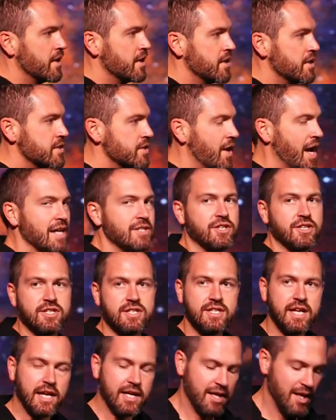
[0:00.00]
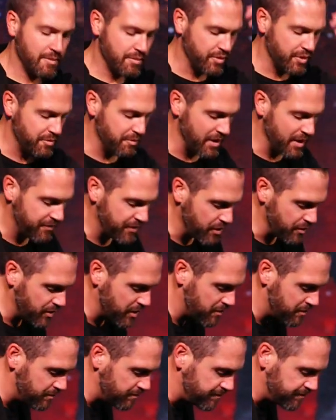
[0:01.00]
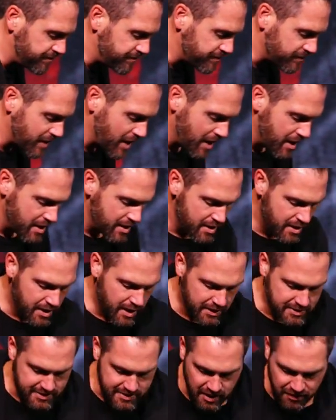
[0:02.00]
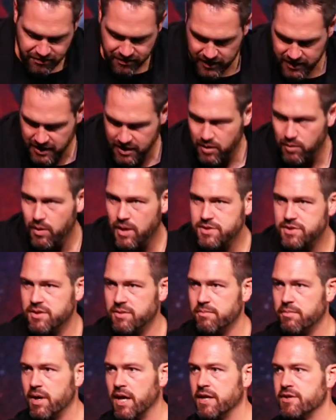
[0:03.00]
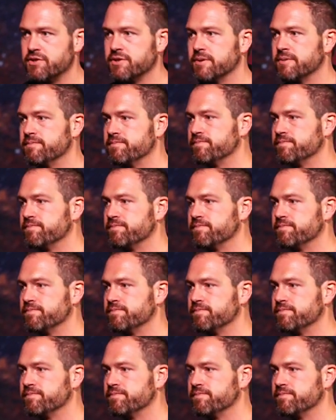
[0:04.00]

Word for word: So I ask you, stand up with me if you would at Suffolk and at Western Branch.